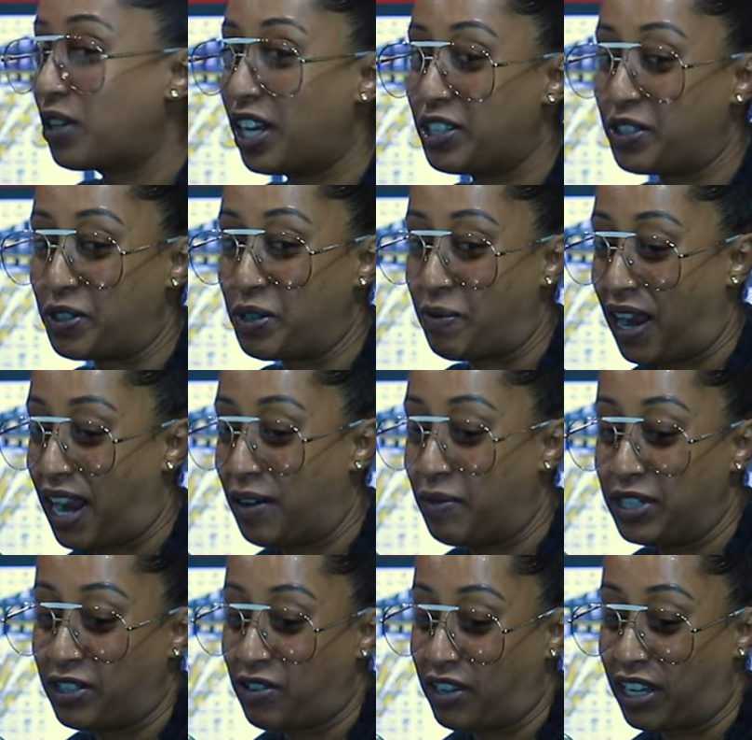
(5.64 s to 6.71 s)
Kountry Wayne. We're
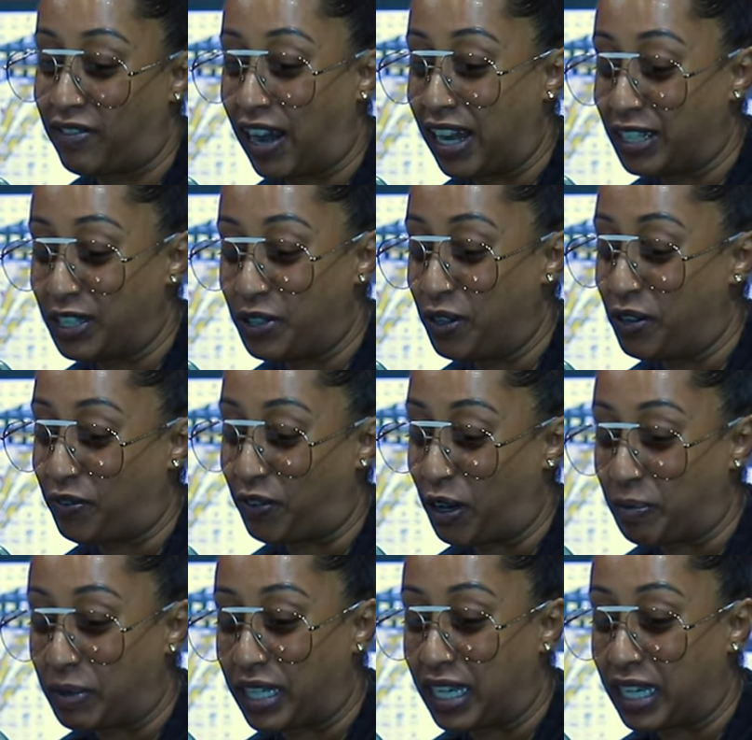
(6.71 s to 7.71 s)
just going to get right into it, friend, Let's